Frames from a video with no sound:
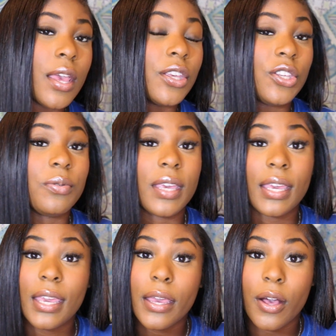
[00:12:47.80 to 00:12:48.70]
You
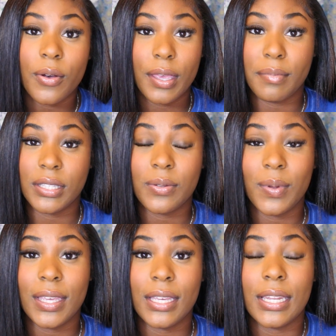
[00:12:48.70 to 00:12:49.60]
can go in
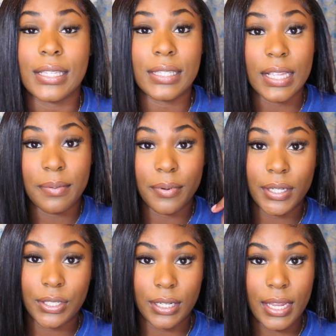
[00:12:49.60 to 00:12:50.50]
between and
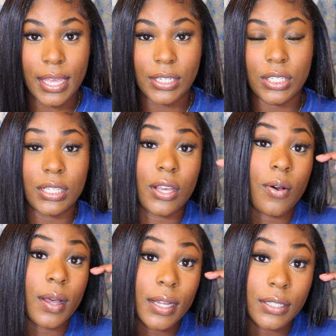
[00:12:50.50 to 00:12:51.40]
separate your lashes and
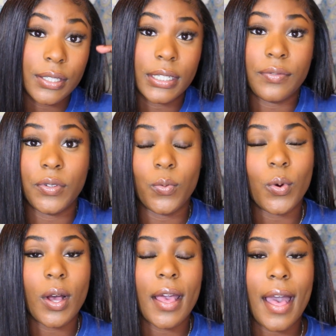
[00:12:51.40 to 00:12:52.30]
go under if you
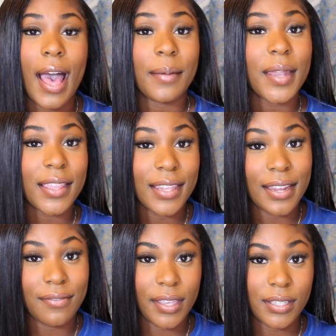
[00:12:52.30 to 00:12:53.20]
want. I'm not that
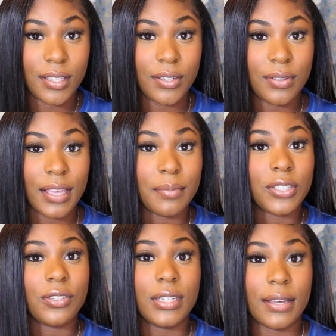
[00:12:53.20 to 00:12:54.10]
advanced to do that,
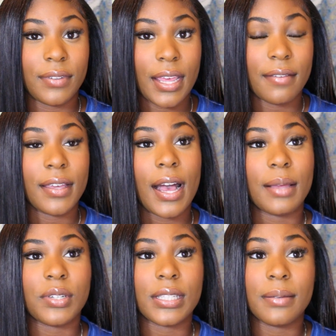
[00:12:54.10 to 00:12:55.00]
but you definitely have the
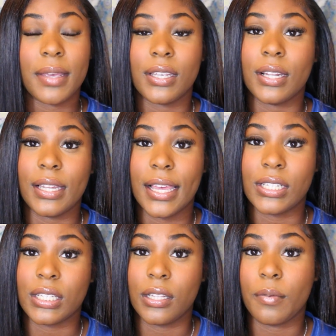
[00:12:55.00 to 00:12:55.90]
option to make your
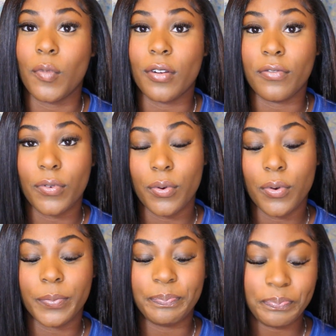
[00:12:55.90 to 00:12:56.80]
lashes look more full.